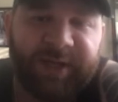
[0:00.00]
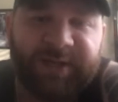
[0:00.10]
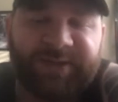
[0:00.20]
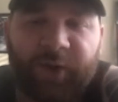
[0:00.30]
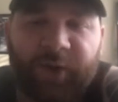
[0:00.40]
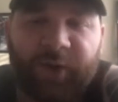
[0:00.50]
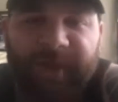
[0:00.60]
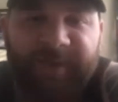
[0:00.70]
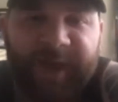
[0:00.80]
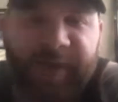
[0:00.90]
so
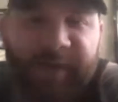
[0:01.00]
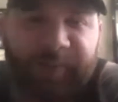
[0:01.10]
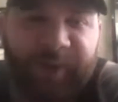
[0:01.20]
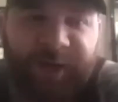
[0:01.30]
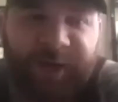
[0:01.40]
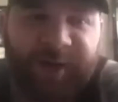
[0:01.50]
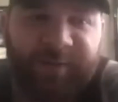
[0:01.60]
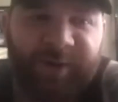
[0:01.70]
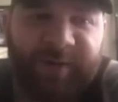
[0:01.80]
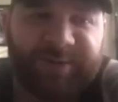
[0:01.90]
that they can become
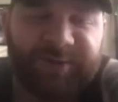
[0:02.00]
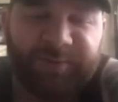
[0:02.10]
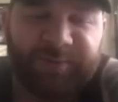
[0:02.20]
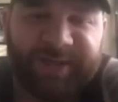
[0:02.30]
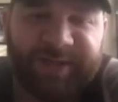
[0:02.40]
their absolute best